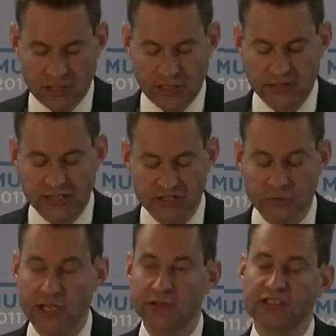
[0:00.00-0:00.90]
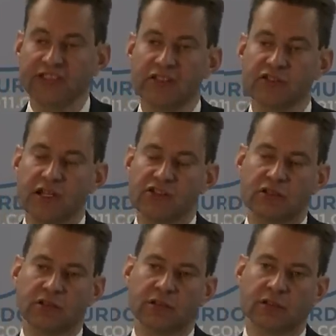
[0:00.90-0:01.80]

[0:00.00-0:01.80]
It is, without exaggeration,